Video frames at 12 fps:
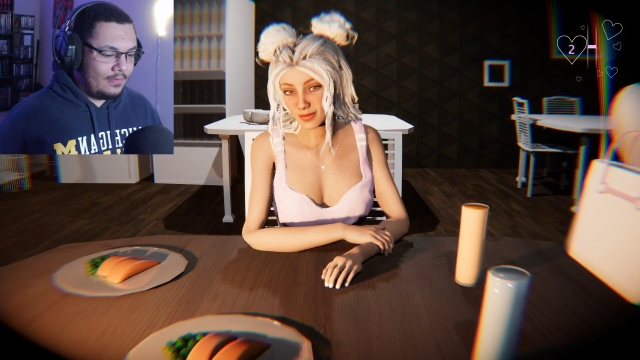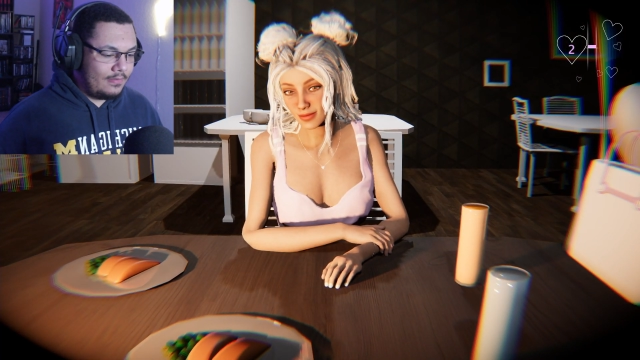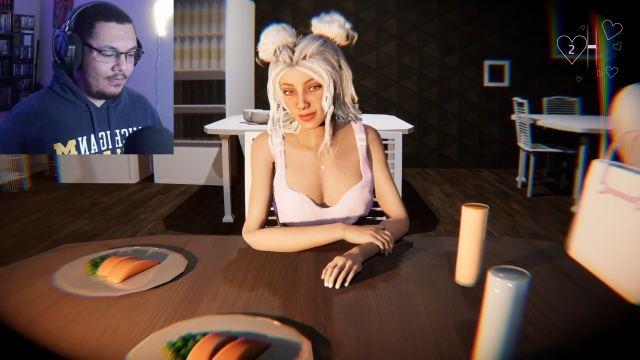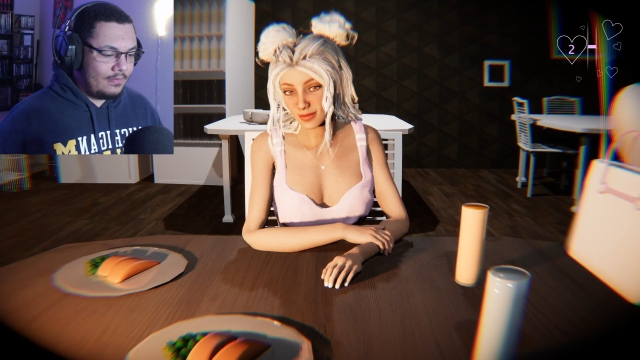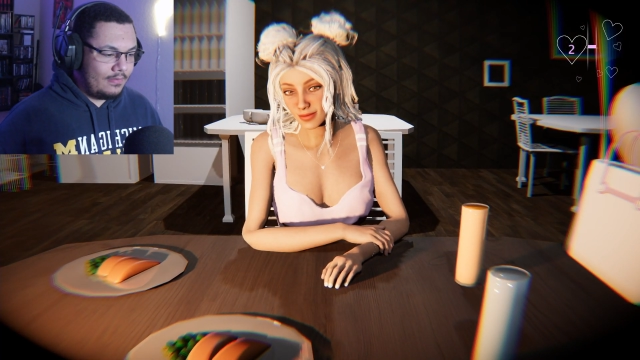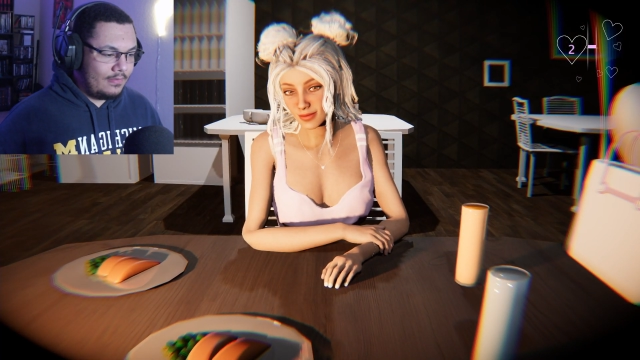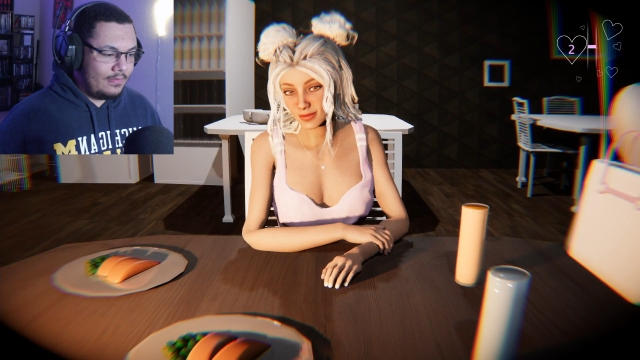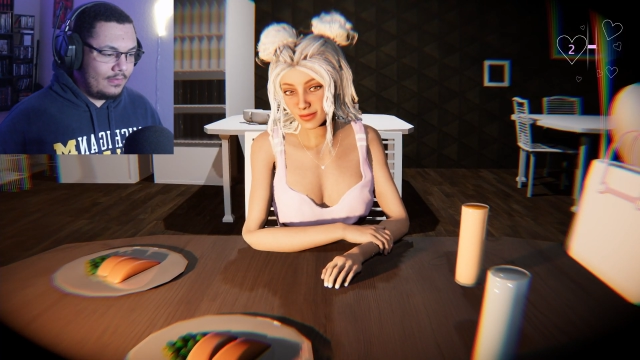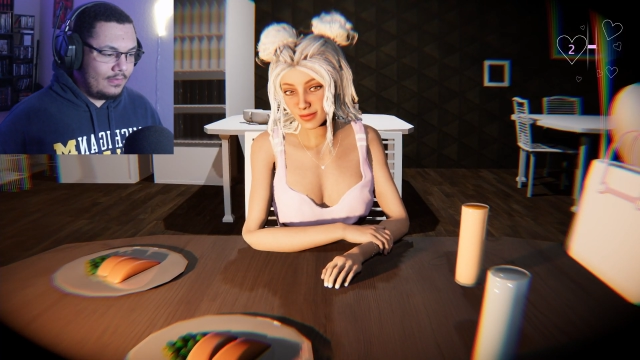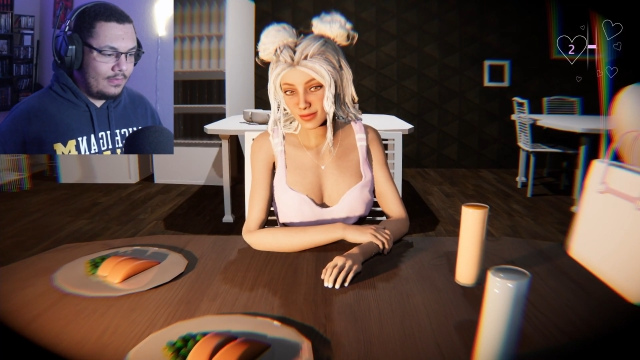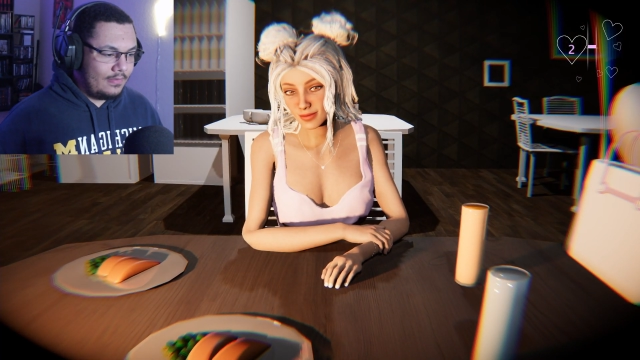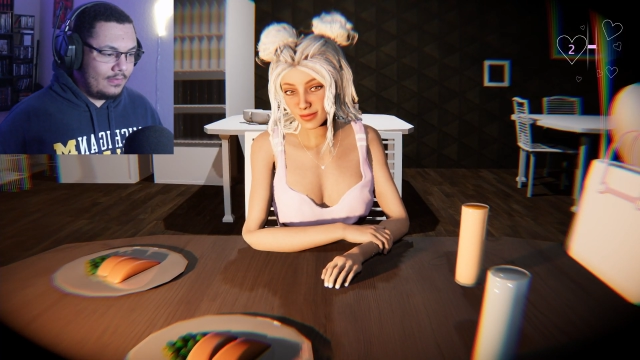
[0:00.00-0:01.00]

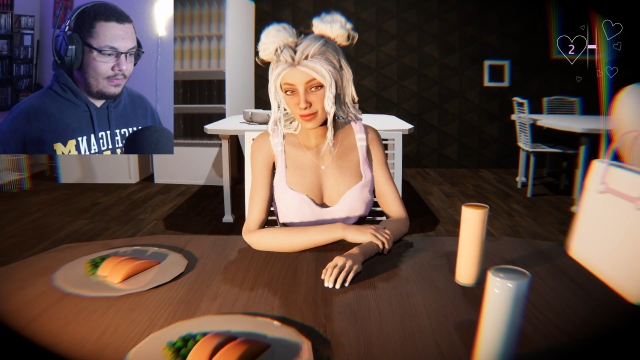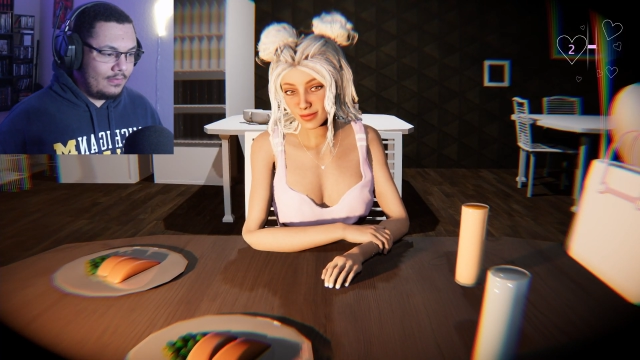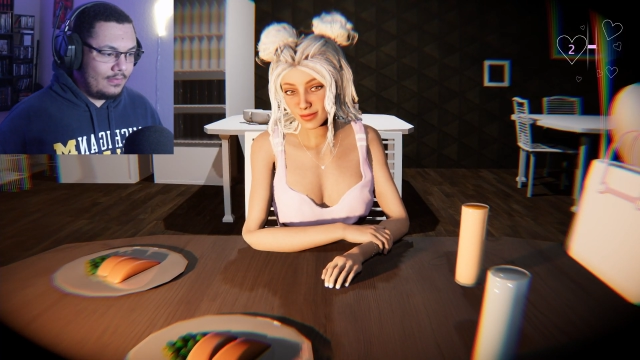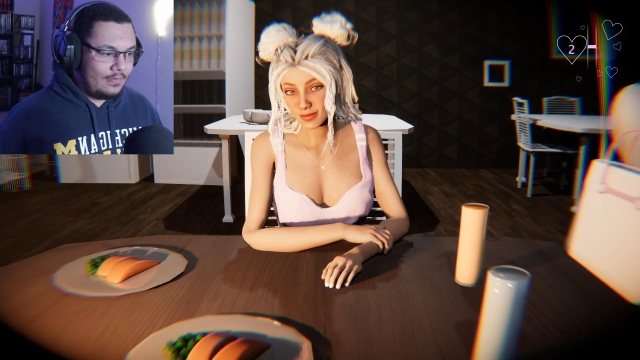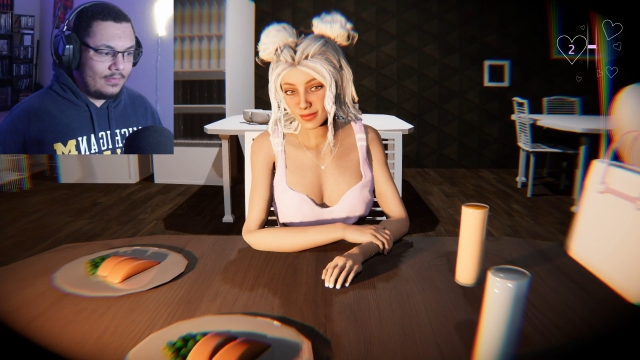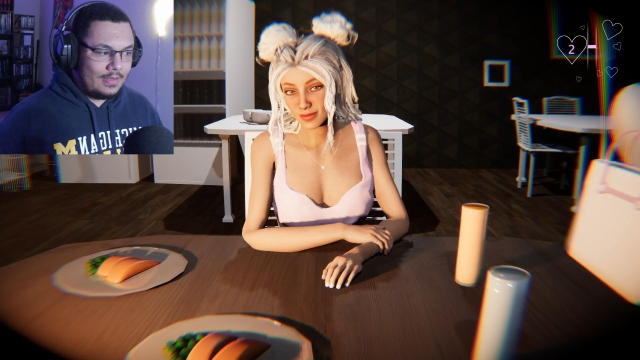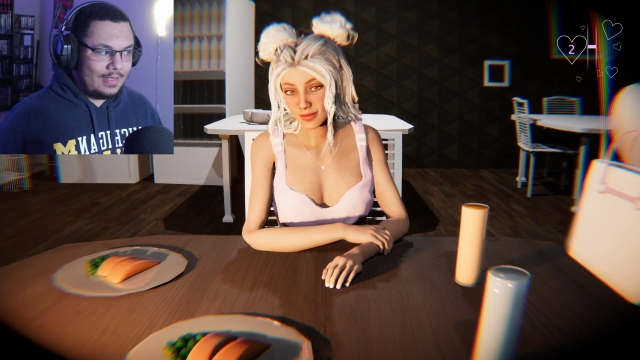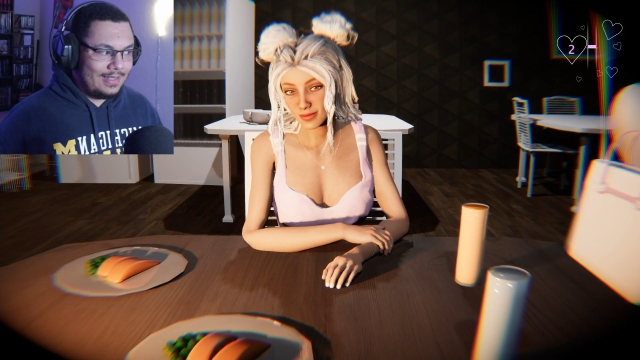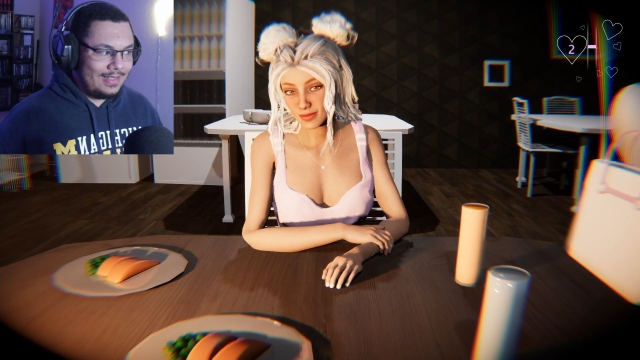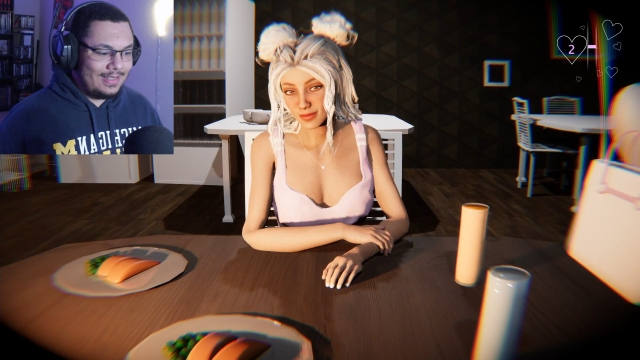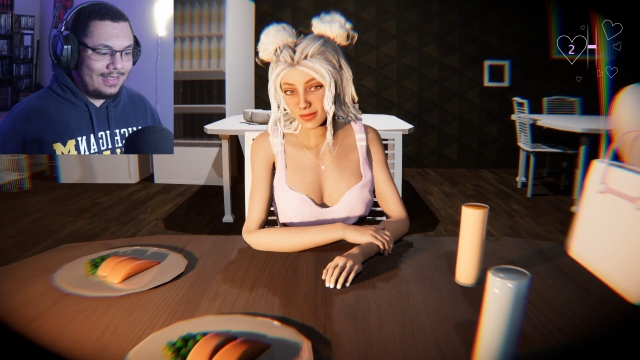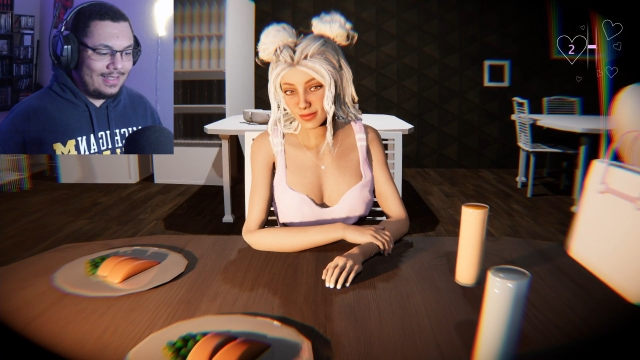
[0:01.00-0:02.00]

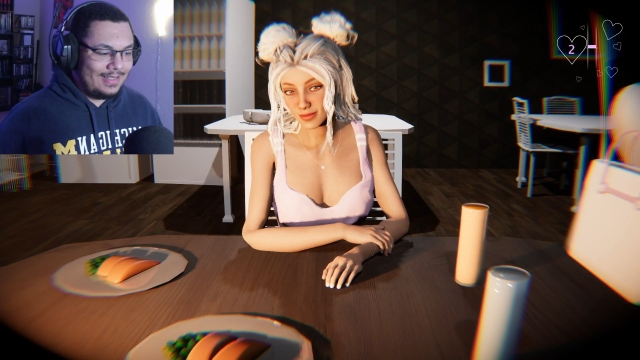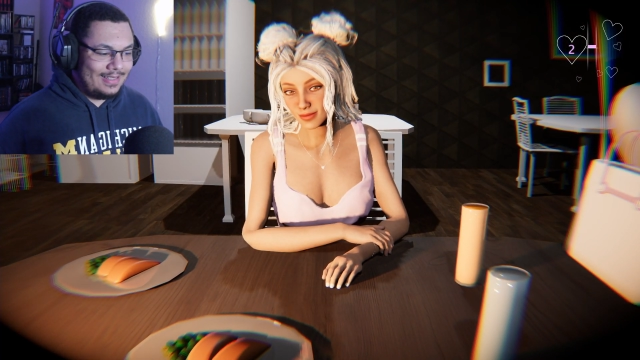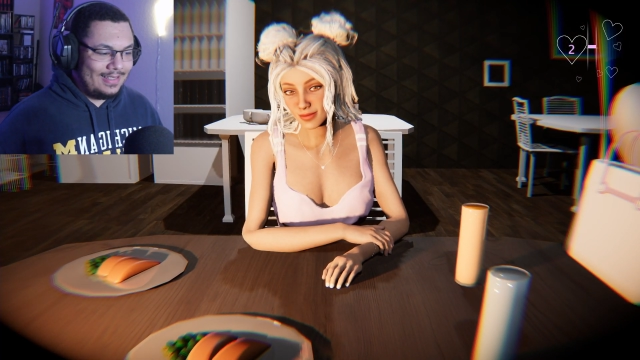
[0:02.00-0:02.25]
(silence)